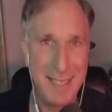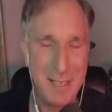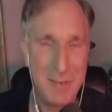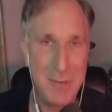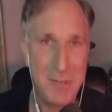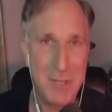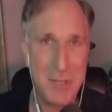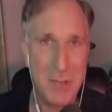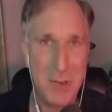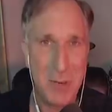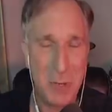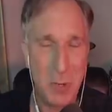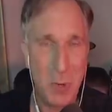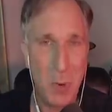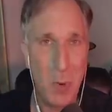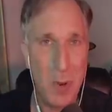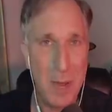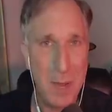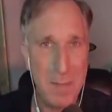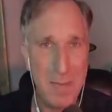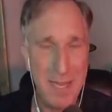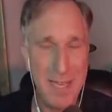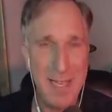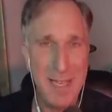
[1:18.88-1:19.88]
It was on
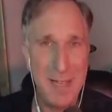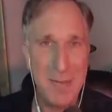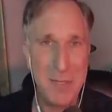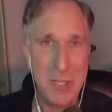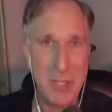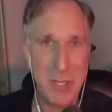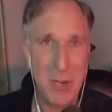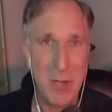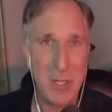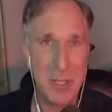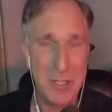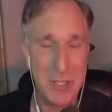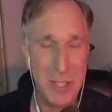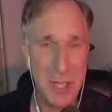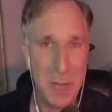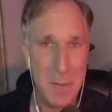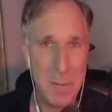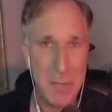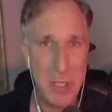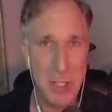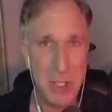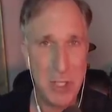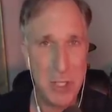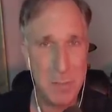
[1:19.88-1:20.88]
Quibi. It was called
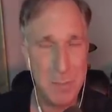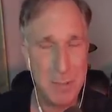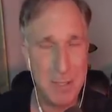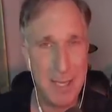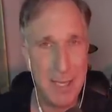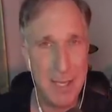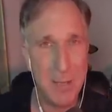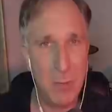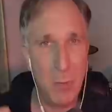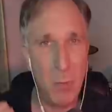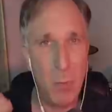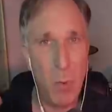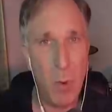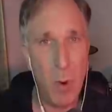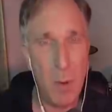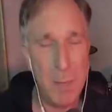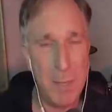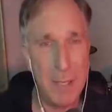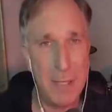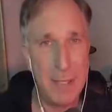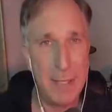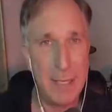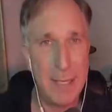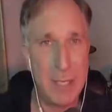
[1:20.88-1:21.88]
Dummy. She played a
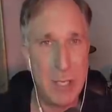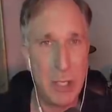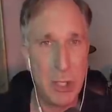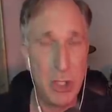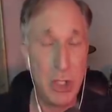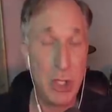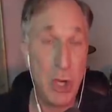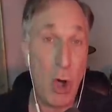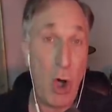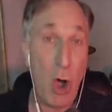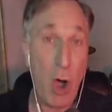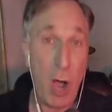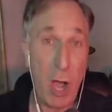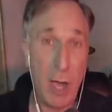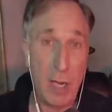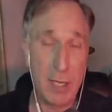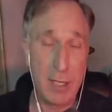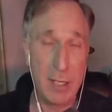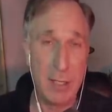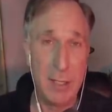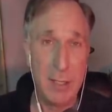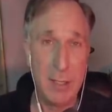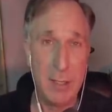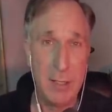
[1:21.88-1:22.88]
woman that could
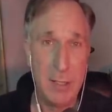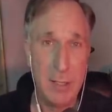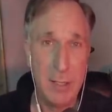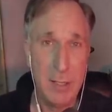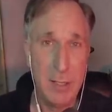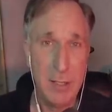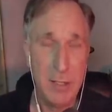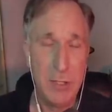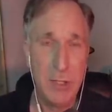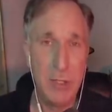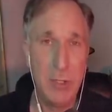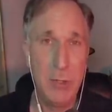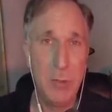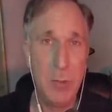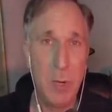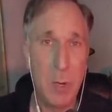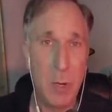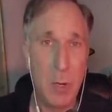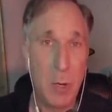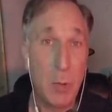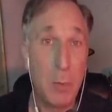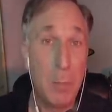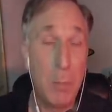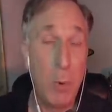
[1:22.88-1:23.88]
talk to
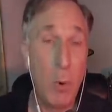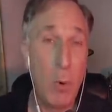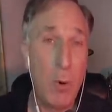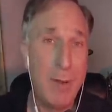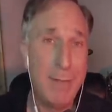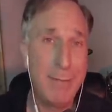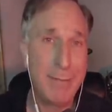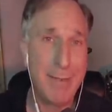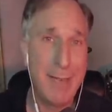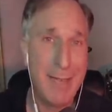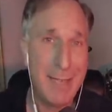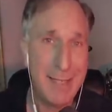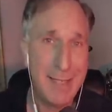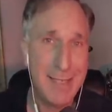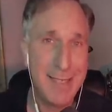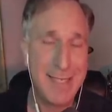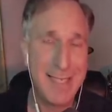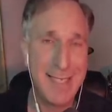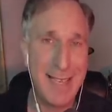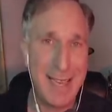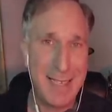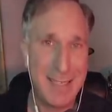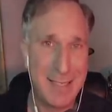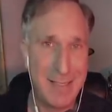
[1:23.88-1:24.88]
her boyfriend's
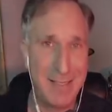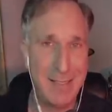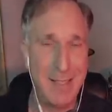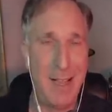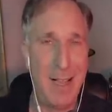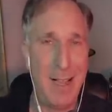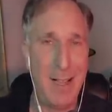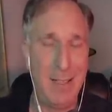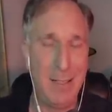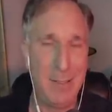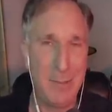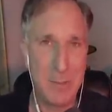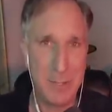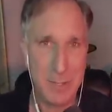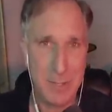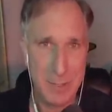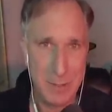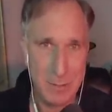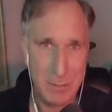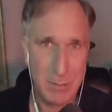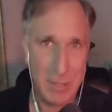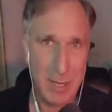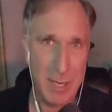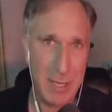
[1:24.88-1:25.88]
sex doll. It was
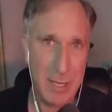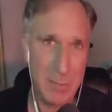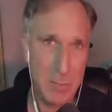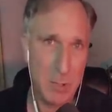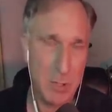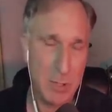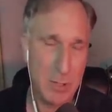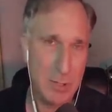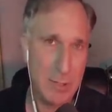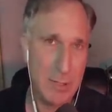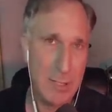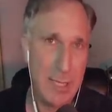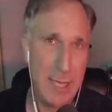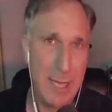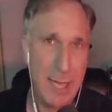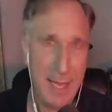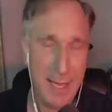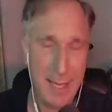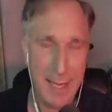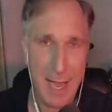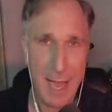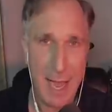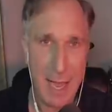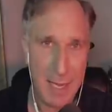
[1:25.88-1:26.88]
incredible.
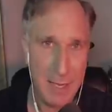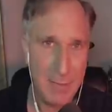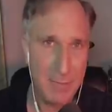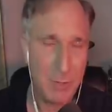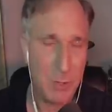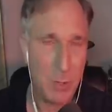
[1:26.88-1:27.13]
And I, of